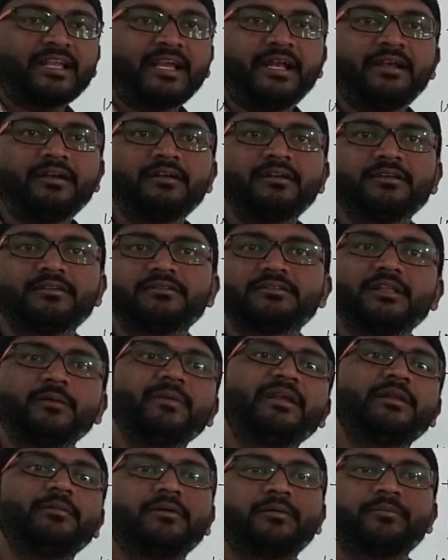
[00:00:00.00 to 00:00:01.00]
and the
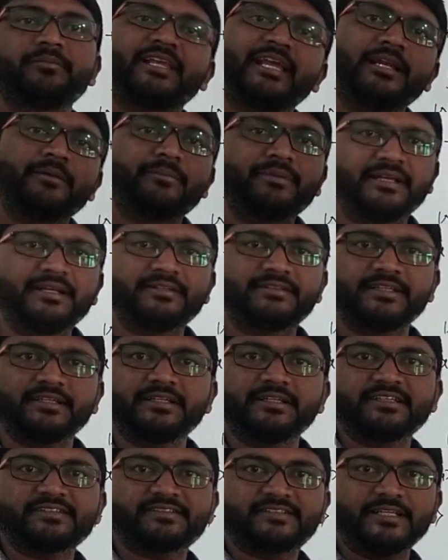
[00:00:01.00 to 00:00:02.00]
minimum can be
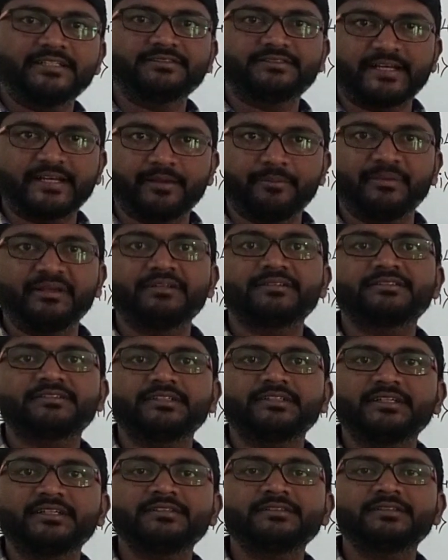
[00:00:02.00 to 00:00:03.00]
anything less than 3, means
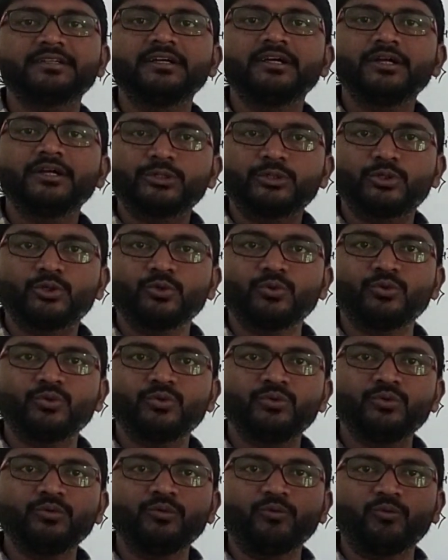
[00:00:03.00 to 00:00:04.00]
it is 2,
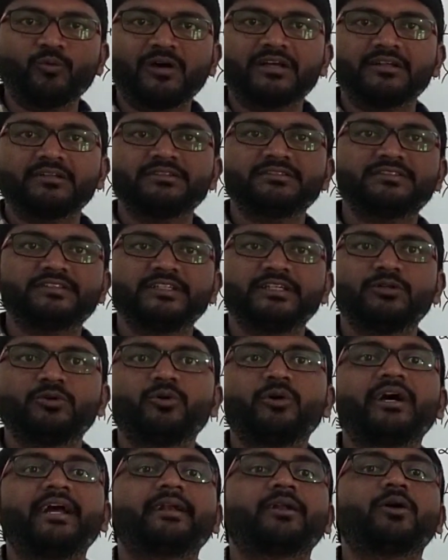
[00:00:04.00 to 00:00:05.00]
1,
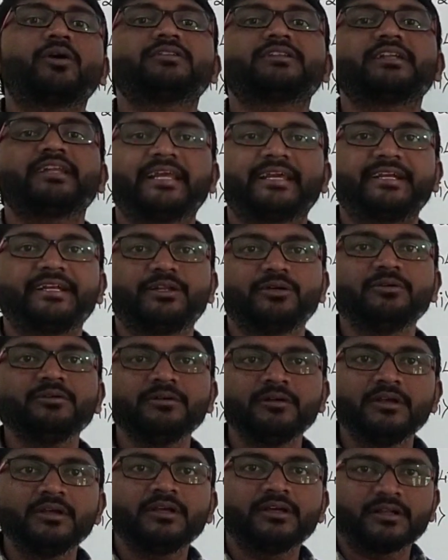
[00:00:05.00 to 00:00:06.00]
0 and all the negative
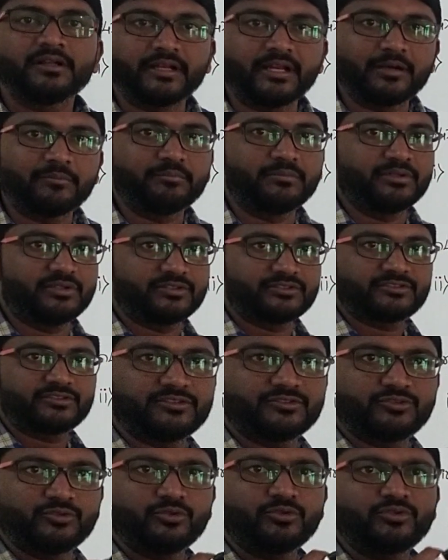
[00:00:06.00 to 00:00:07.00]
numbers.
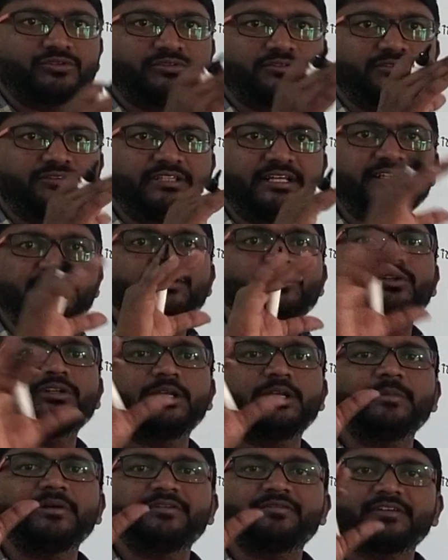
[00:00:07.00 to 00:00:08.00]
So there is no
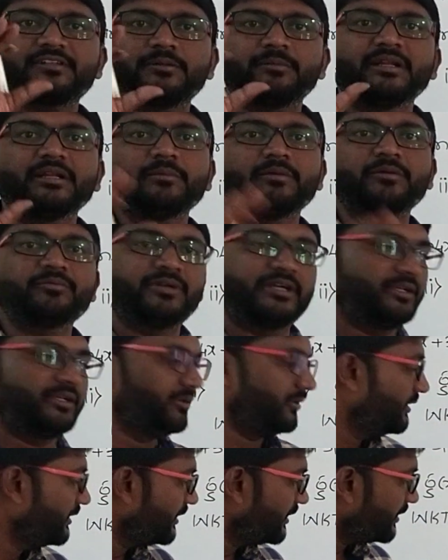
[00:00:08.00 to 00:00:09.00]
limit for the minimum
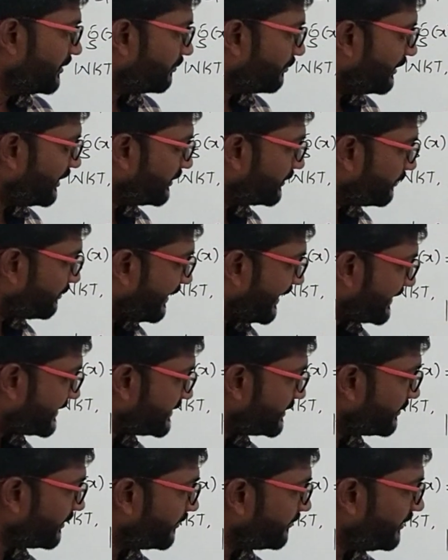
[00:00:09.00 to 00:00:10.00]
value, but
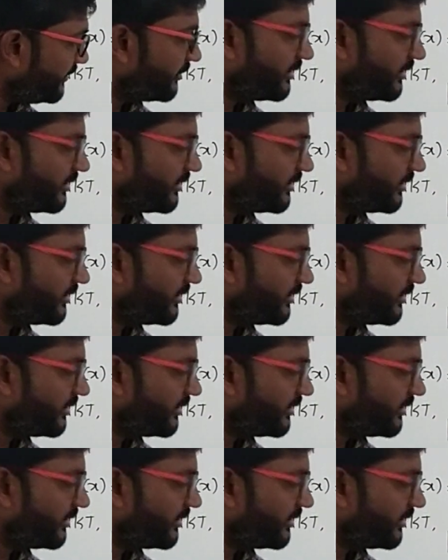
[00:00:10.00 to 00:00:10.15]
maximum you